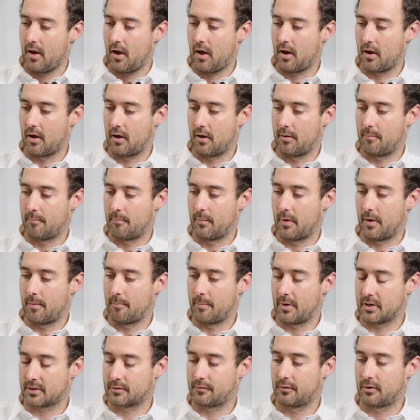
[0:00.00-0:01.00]

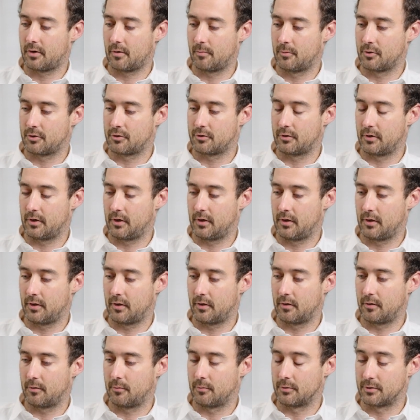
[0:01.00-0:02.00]
Mass photometry
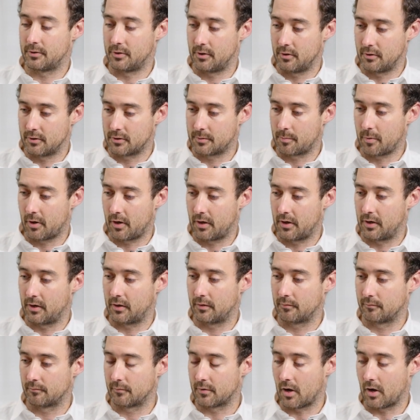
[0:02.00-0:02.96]
was used by